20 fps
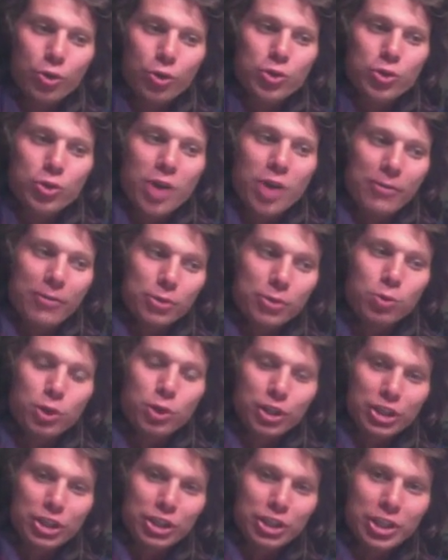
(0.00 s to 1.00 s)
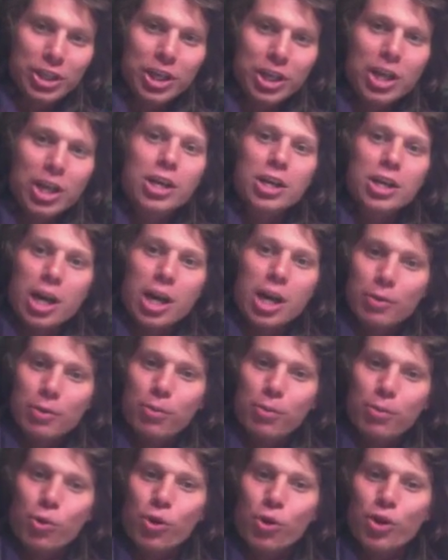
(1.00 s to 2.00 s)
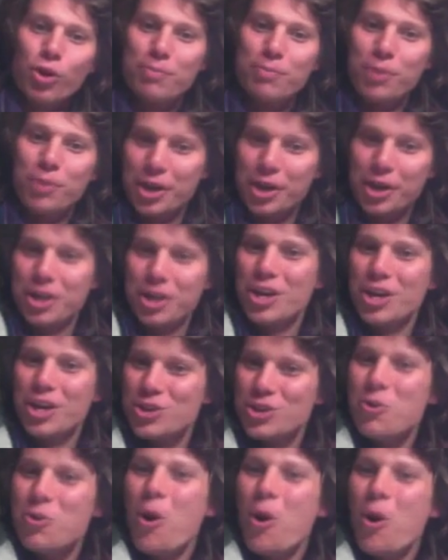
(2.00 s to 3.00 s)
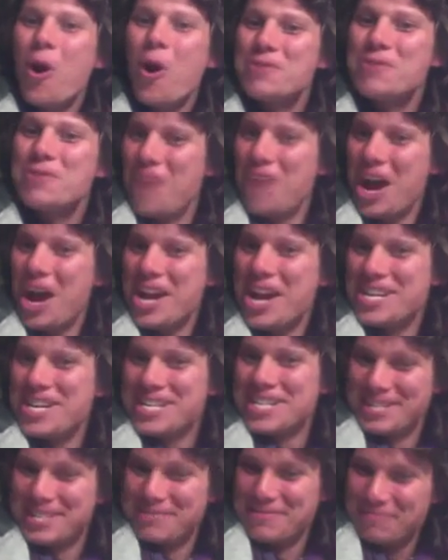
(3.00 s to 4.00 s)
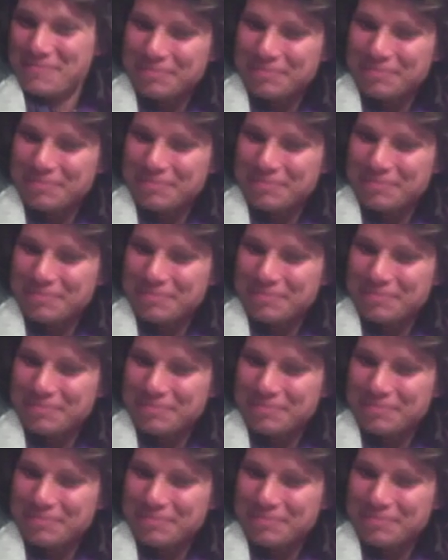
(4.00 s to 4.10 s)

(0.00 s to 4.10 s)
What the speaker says: You have to willingly come aboard, but you are invited,